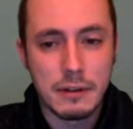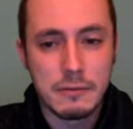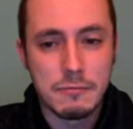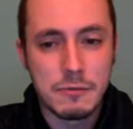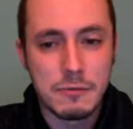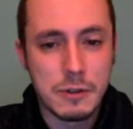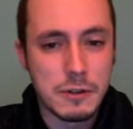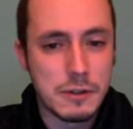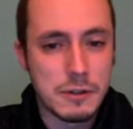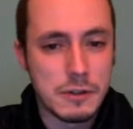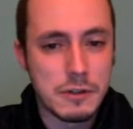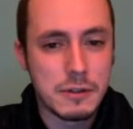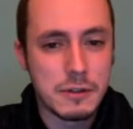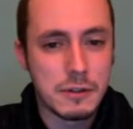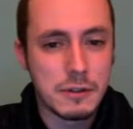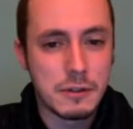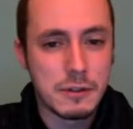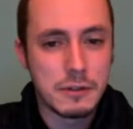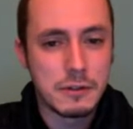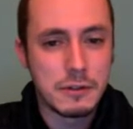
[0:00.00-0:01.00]
just
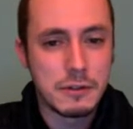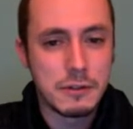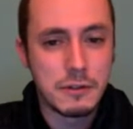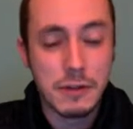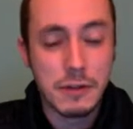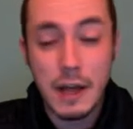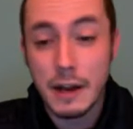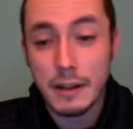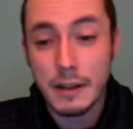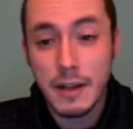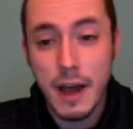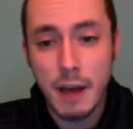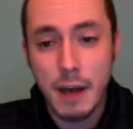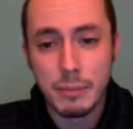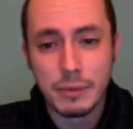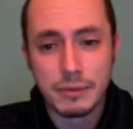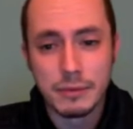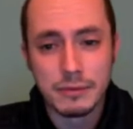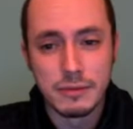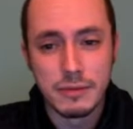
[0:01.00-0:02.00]
to let it
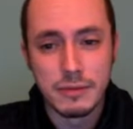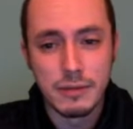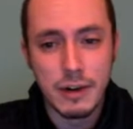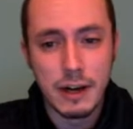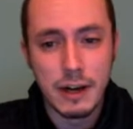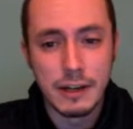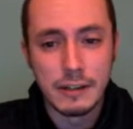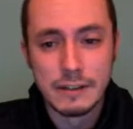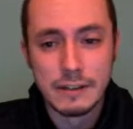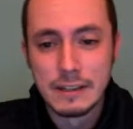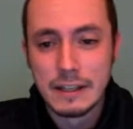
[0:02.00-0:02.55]
happen, right?